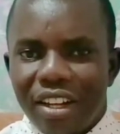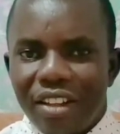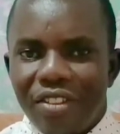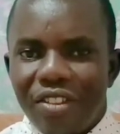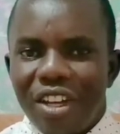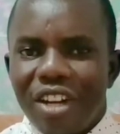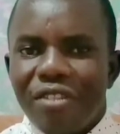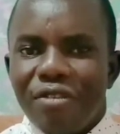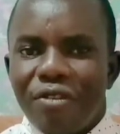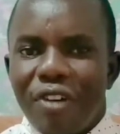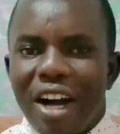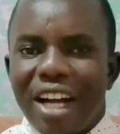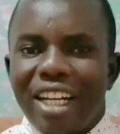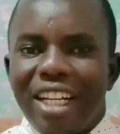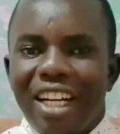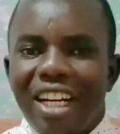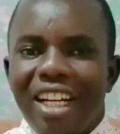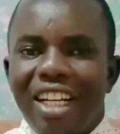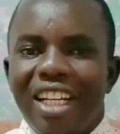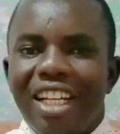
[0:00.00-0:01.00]
Then
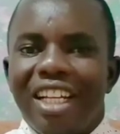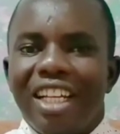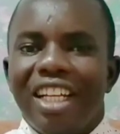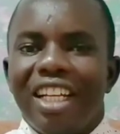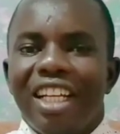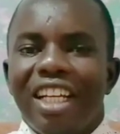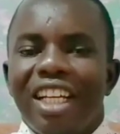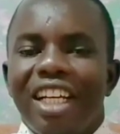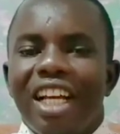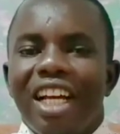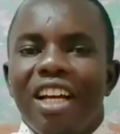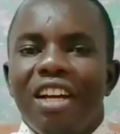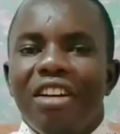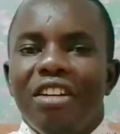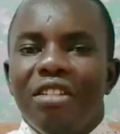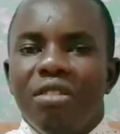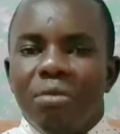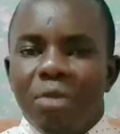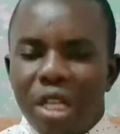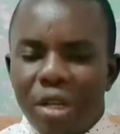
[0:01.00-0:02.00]
finally,
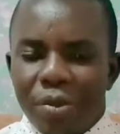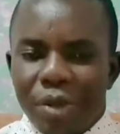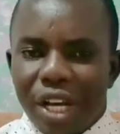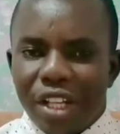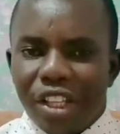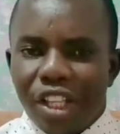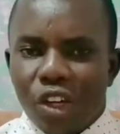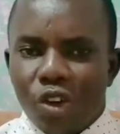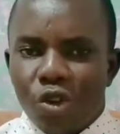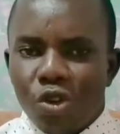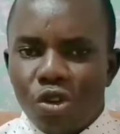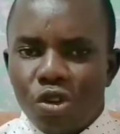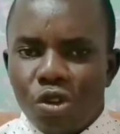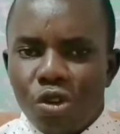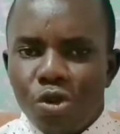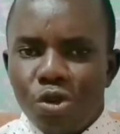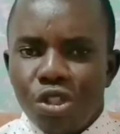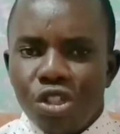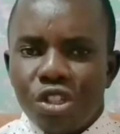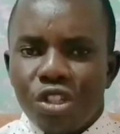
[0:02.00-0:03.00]
maybe at the
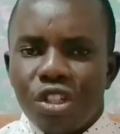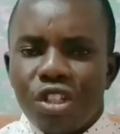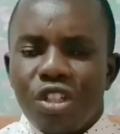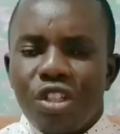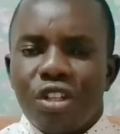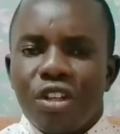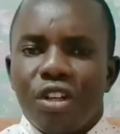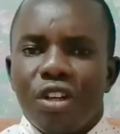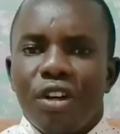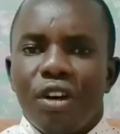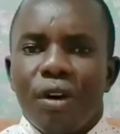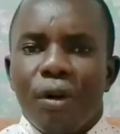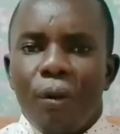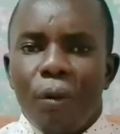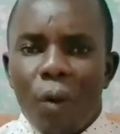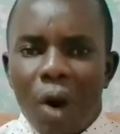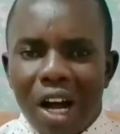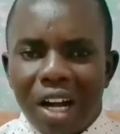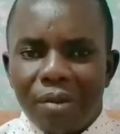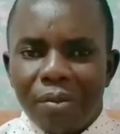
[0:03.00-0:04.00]
conclusion,
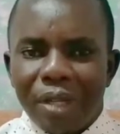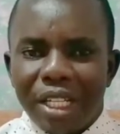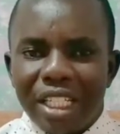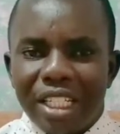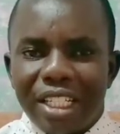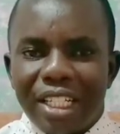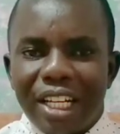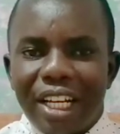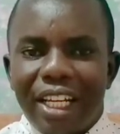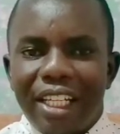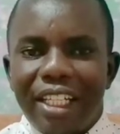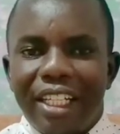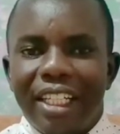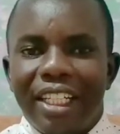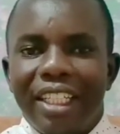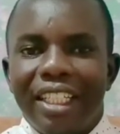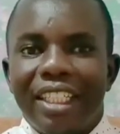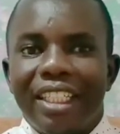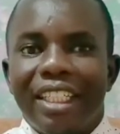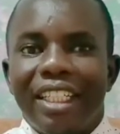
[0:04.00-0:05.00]
one may say
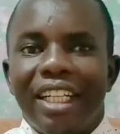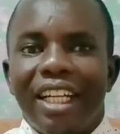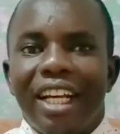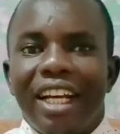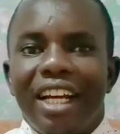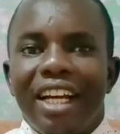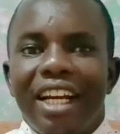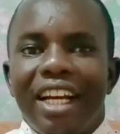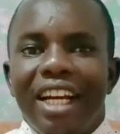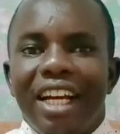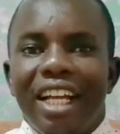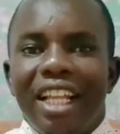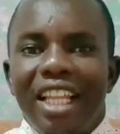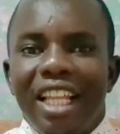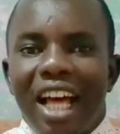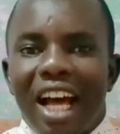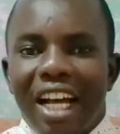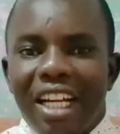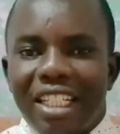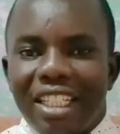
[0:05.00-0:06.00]

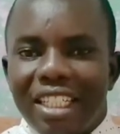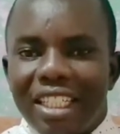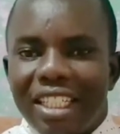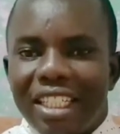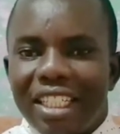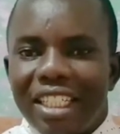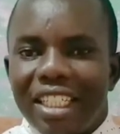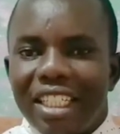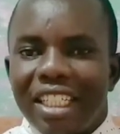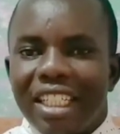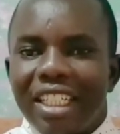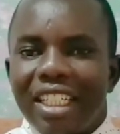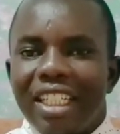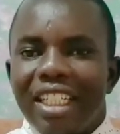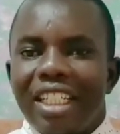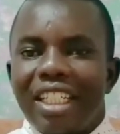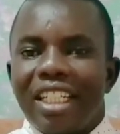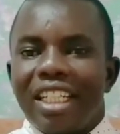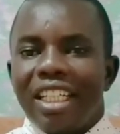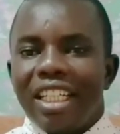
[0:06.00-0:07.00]
that
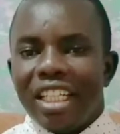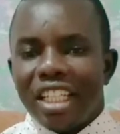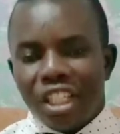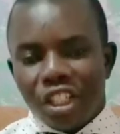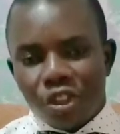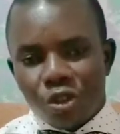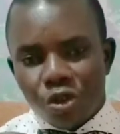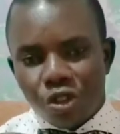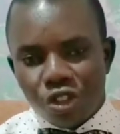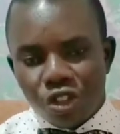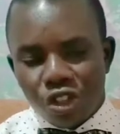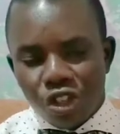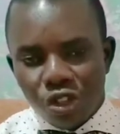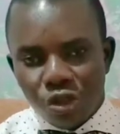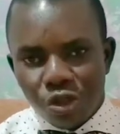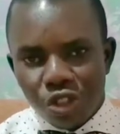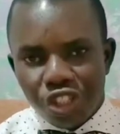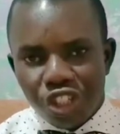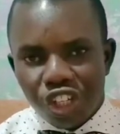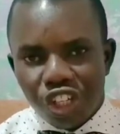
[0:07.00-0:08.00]
in
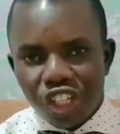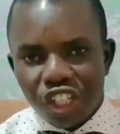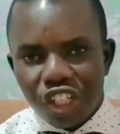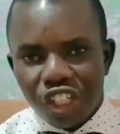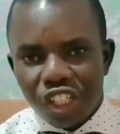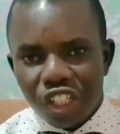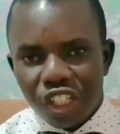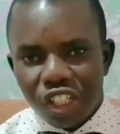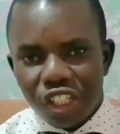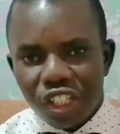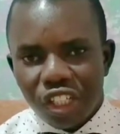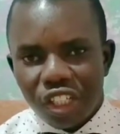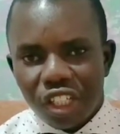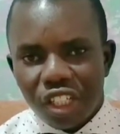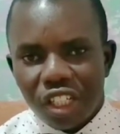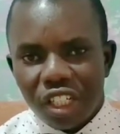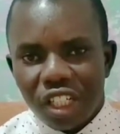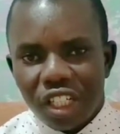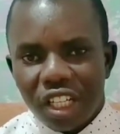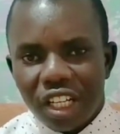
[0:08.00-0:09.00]
conclusion,
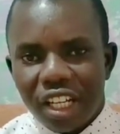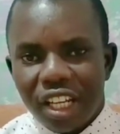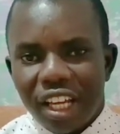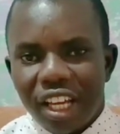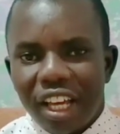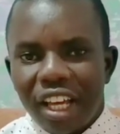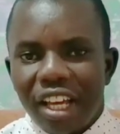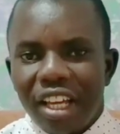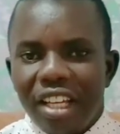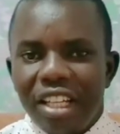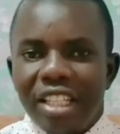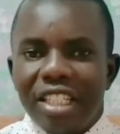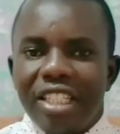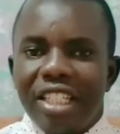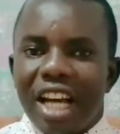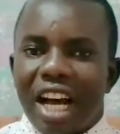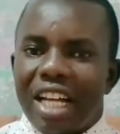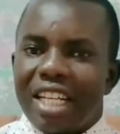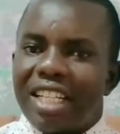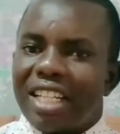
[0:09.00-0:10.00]

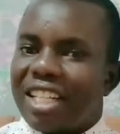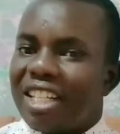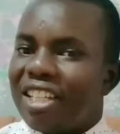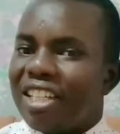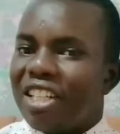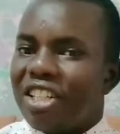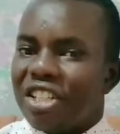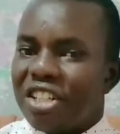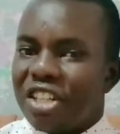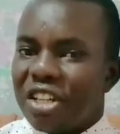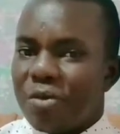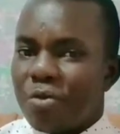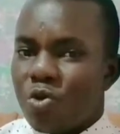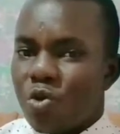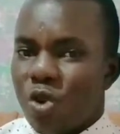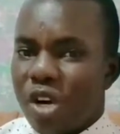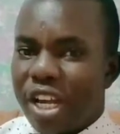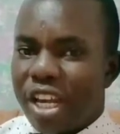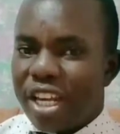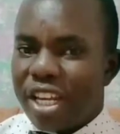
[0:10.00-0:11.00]
just the same
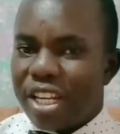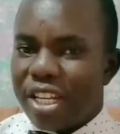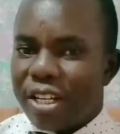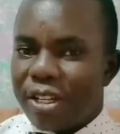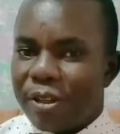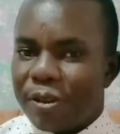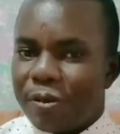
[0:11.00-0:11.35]
way